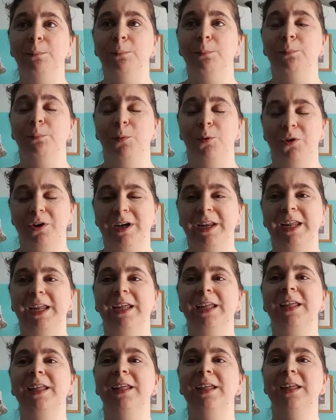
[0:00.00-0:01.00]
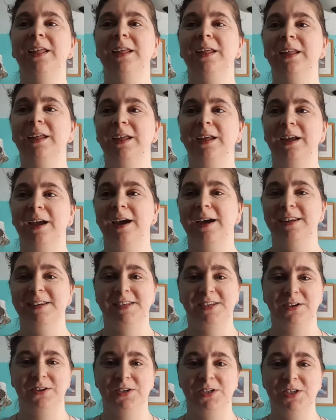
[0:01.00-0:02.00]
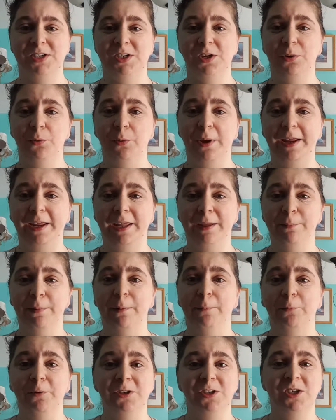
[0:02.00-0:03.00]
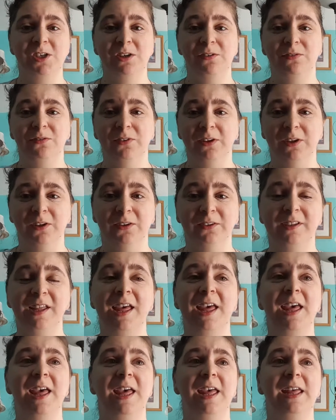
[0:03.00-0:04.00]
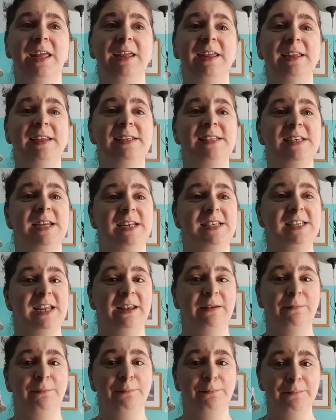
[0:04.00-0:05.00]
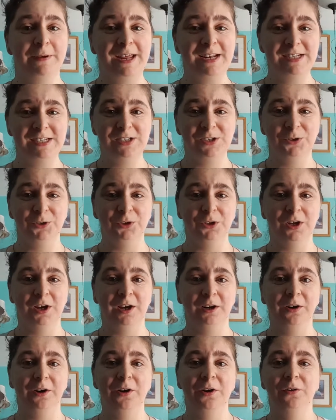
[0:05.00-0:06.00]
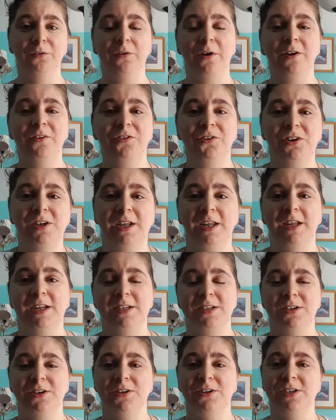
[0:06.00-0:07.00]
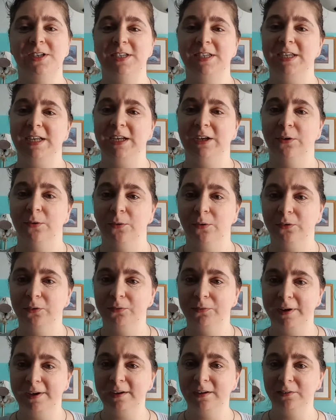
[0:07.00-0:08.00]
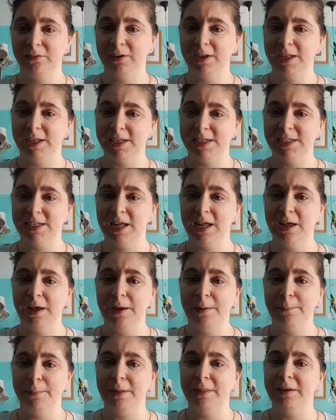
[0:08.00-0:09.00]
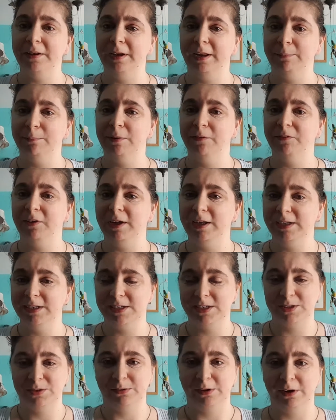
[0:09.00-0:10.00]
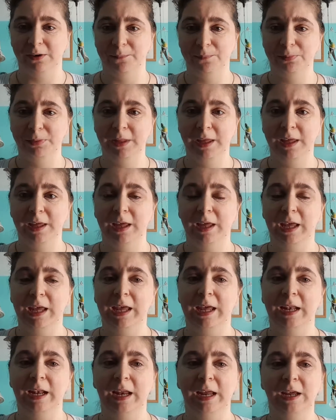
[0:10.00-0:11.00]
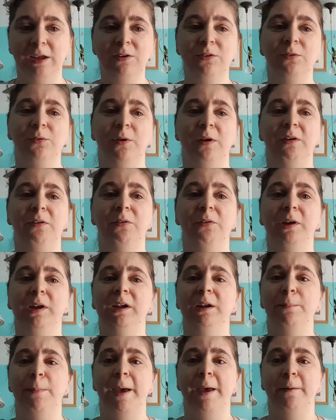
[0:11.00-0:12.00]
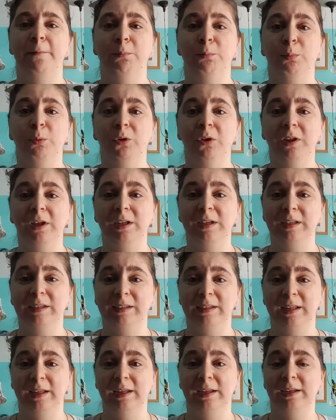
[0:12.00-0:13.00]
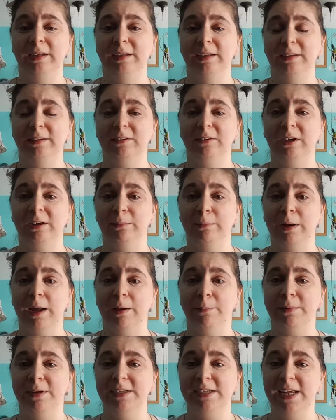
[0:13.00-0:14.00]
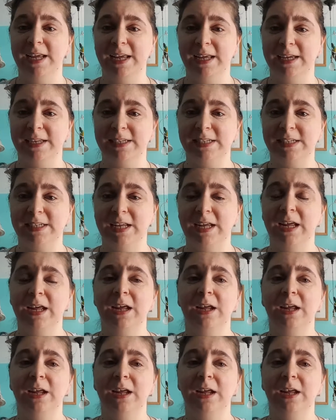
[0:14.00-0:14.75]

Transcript: morning concerts to wake him up when she feels he stays in bed too long, Roger takes her to see an old friend of his by the name of Instro, an android created by a brilliant scientist named Amadeus